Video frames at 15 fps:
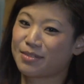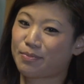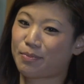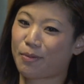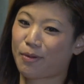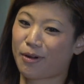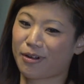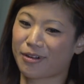year and a
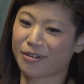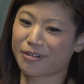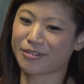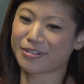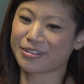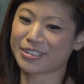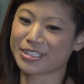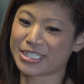half now.
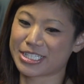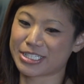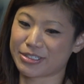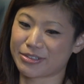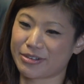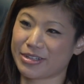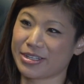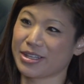
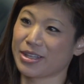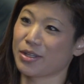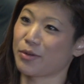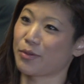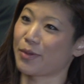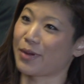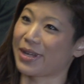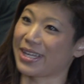
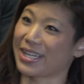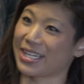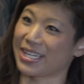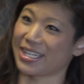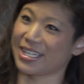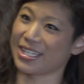Before I